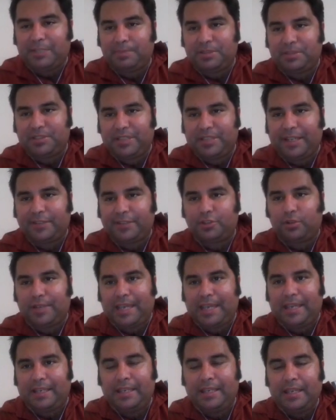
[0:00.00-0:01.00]
makes mistakes.
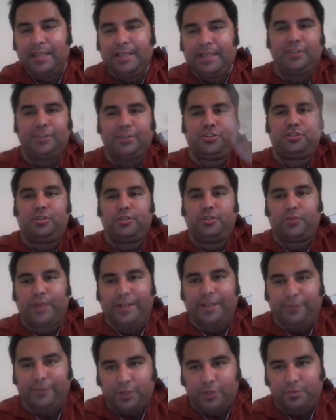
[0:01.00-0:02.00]
Okay, he shouldn't have
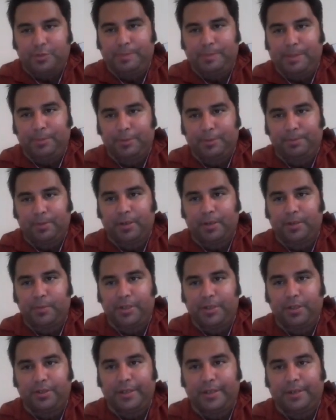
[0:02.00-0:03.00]
ran first with the People's Party.
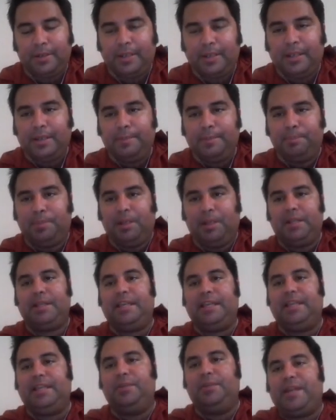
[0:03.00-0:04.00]
We know that.
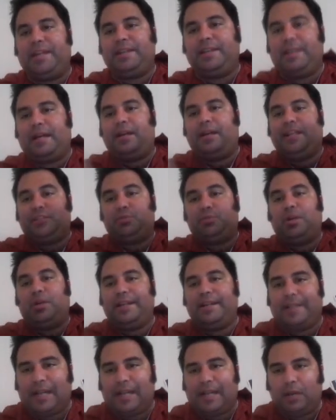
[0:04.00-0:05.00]
But he's
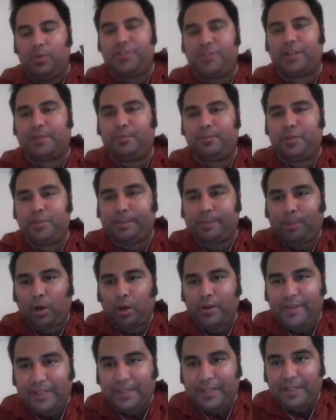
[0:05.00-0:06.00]
running now with a
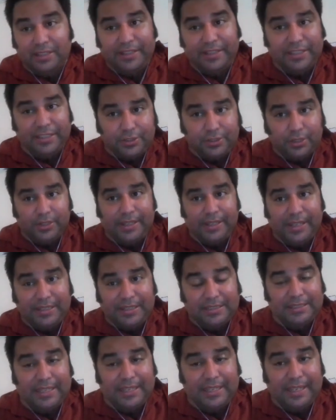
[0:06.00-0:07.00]
party that's in at least
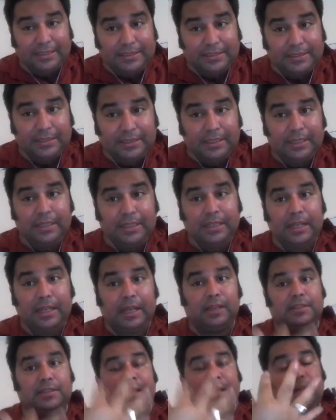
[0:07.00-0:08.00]
38 states,
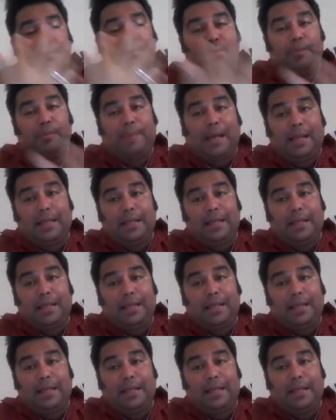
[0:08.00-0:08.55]
a lot more